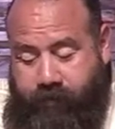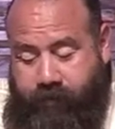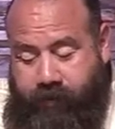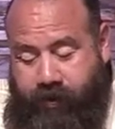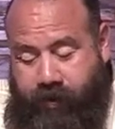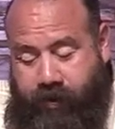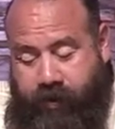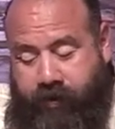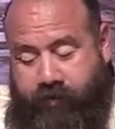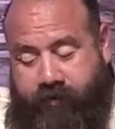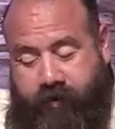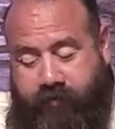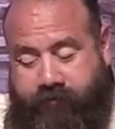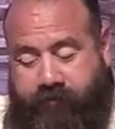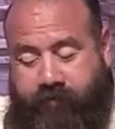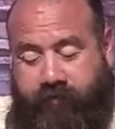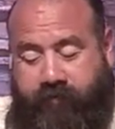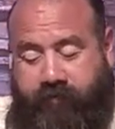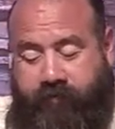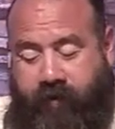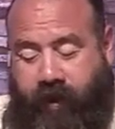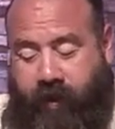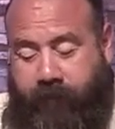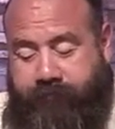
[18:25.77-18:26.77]
And it doesn't
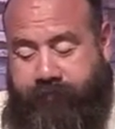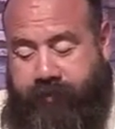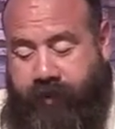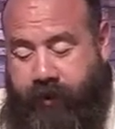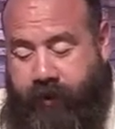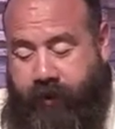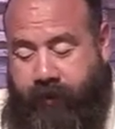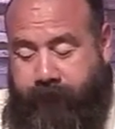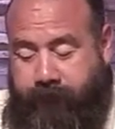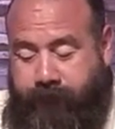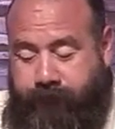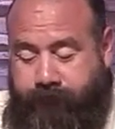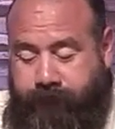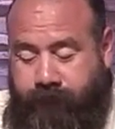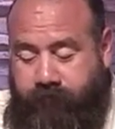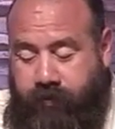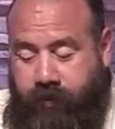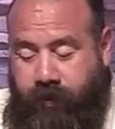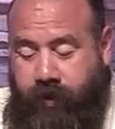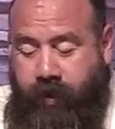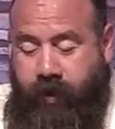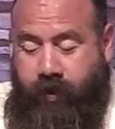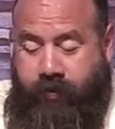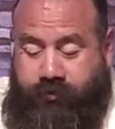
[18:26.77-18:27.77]
stop there.
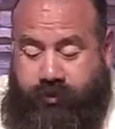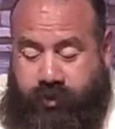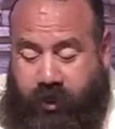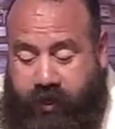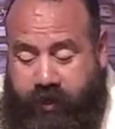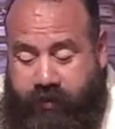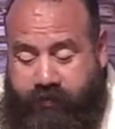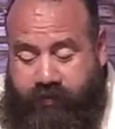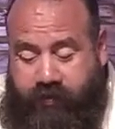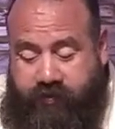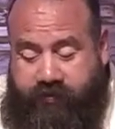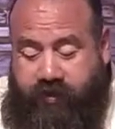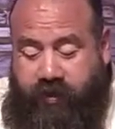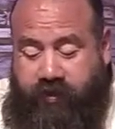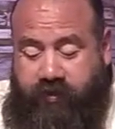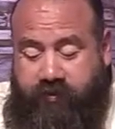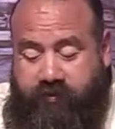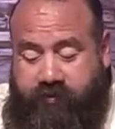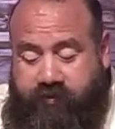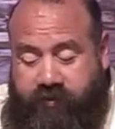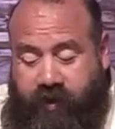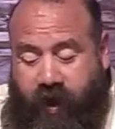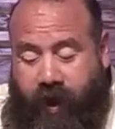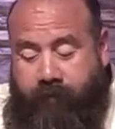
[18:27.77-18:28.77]
Jesus didn't
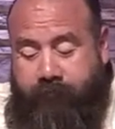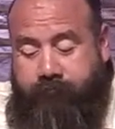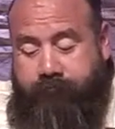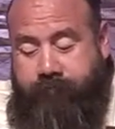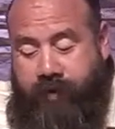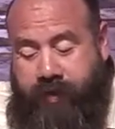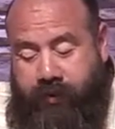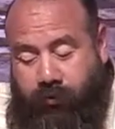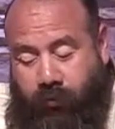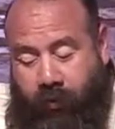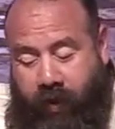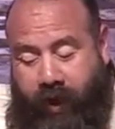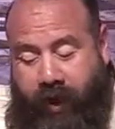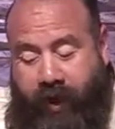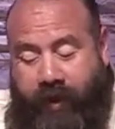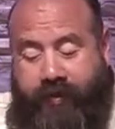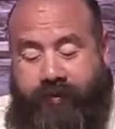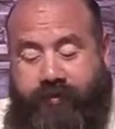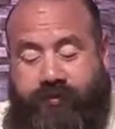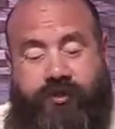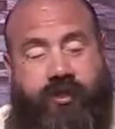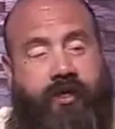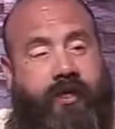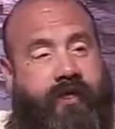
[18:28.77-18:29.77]
stop midway,
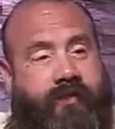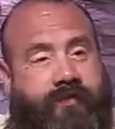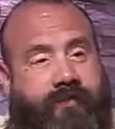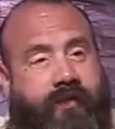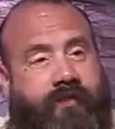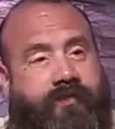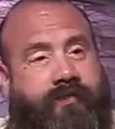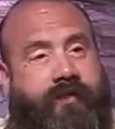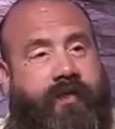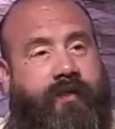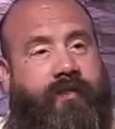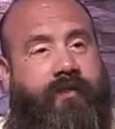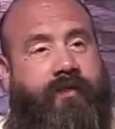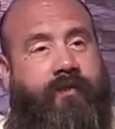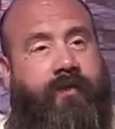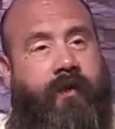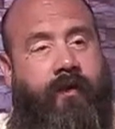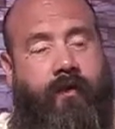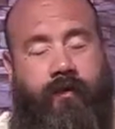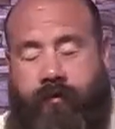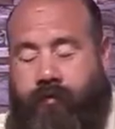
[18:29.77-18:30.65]
and Jesus didn't